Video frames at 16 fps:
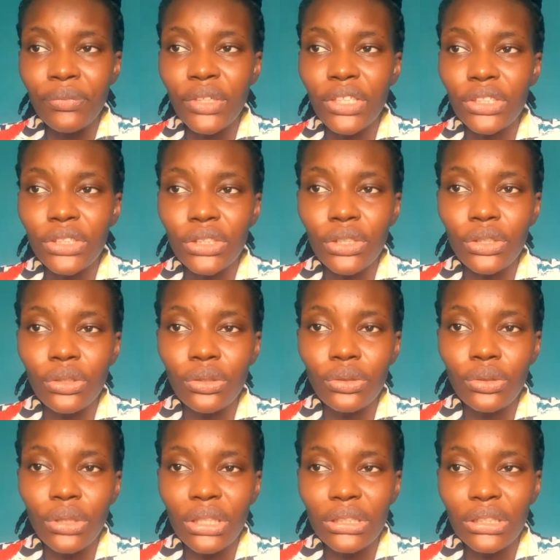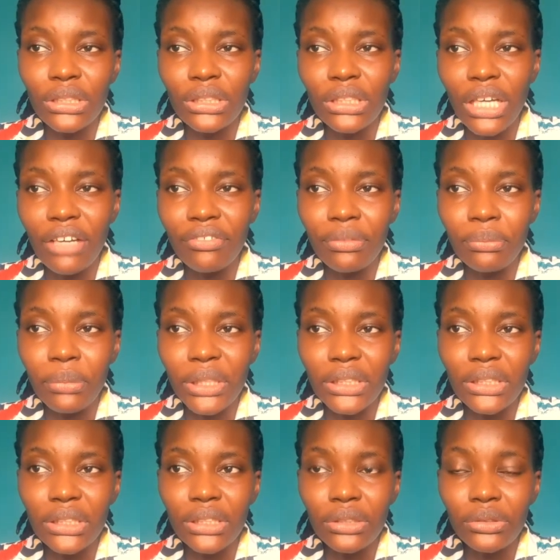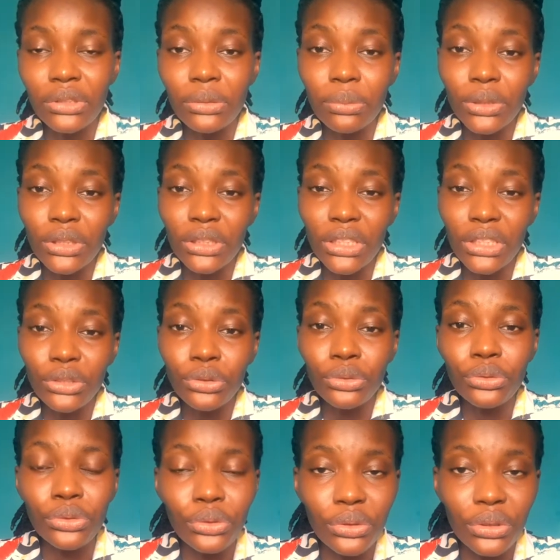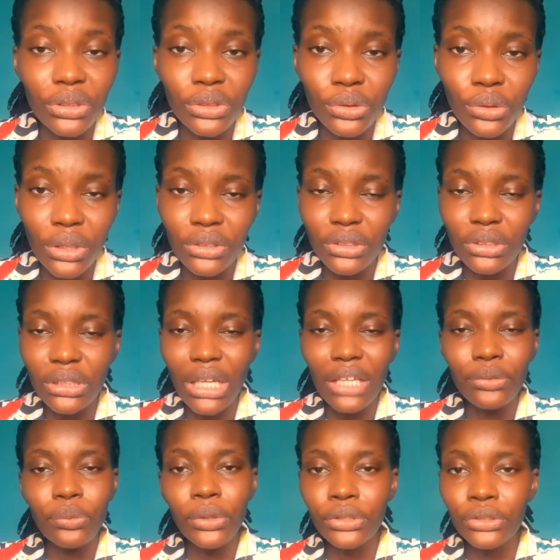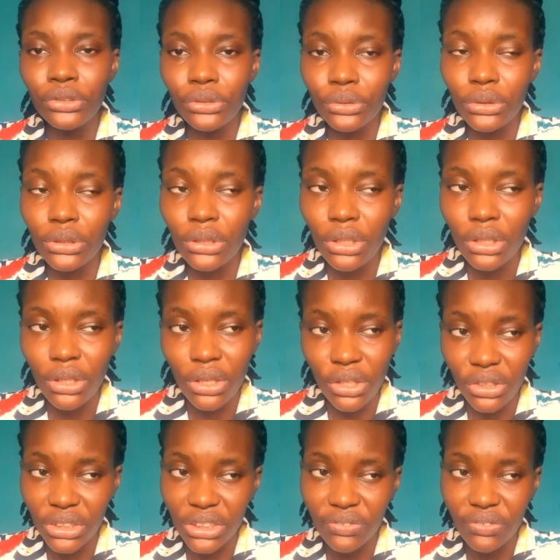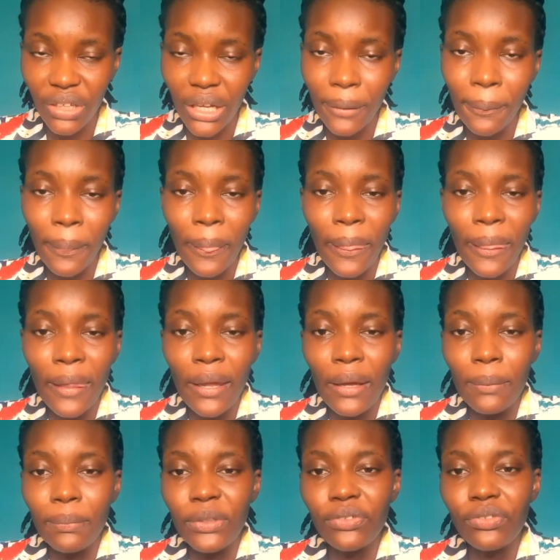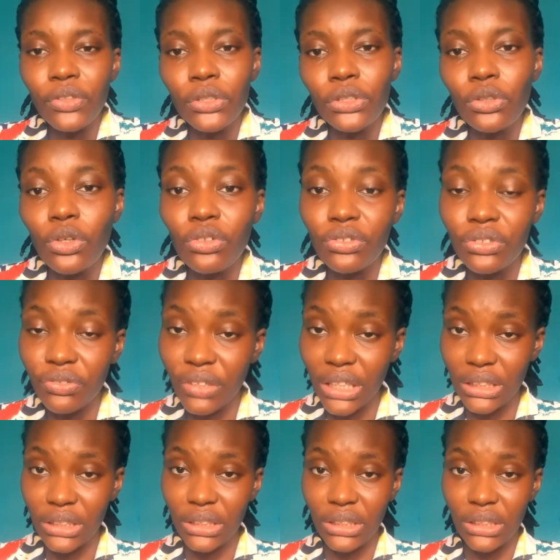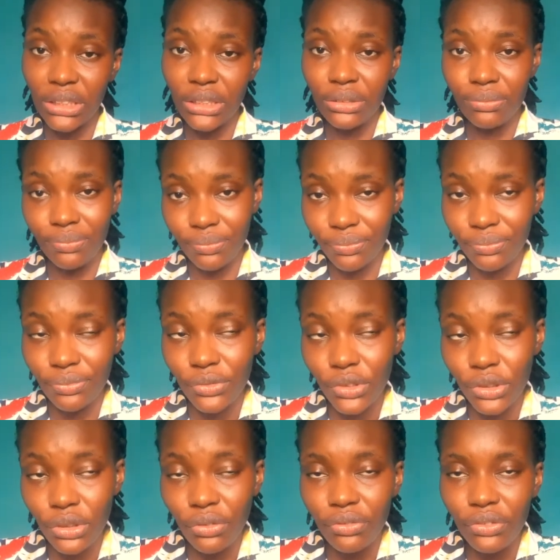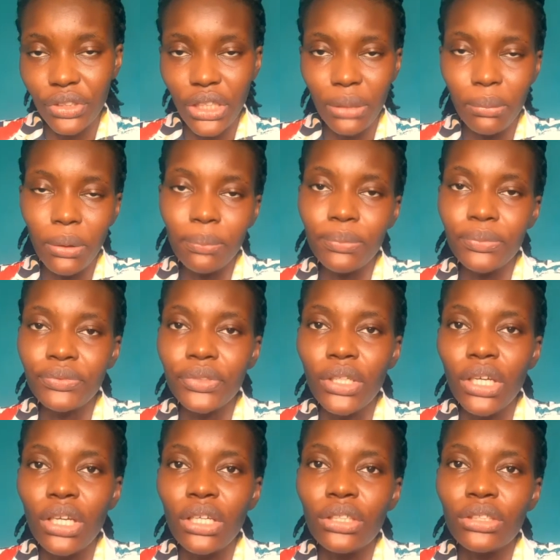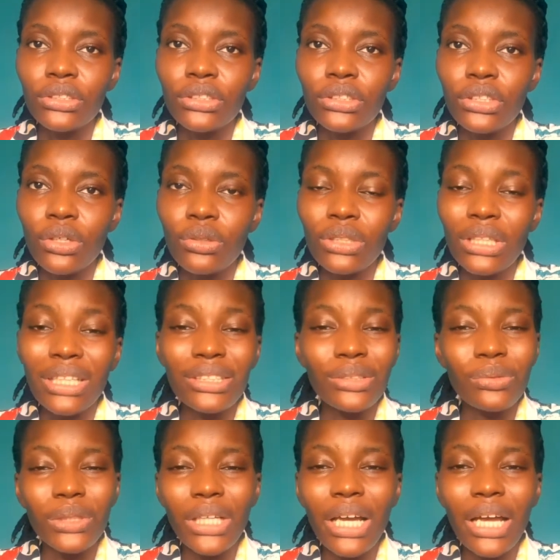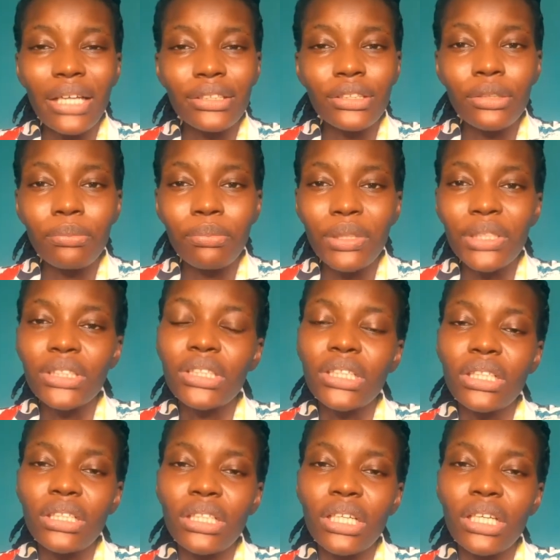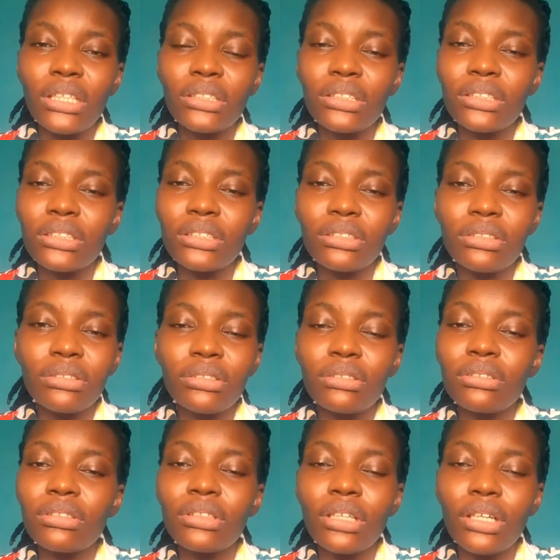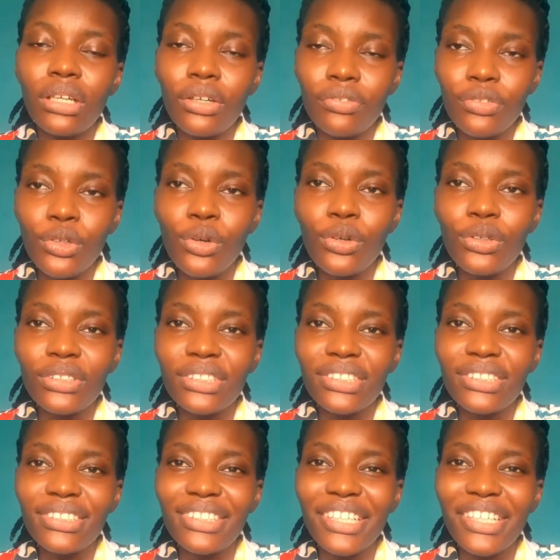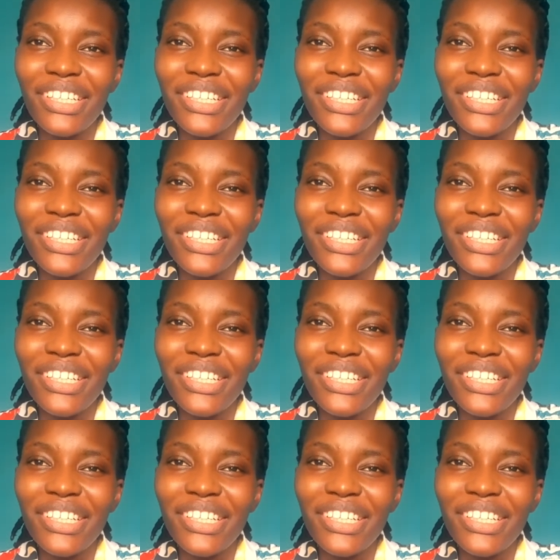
so i did ivermectin i was supposed to take two doses so i just had one dose thus far before the covid vaccine stuff came up so that's what i had done basically and of course